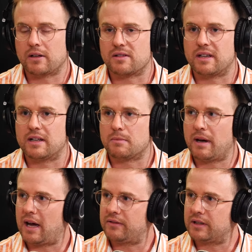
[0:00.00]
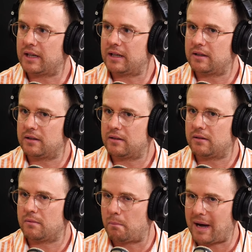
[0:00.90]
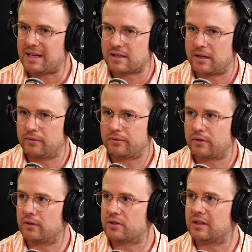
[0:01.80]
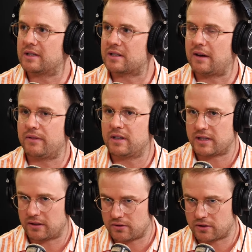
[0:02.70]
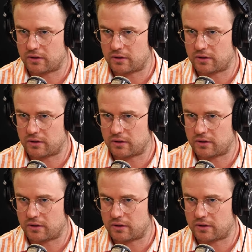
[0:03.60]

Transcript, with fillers: like you said, it's about having that base level of knowledge, at least to have the intelligent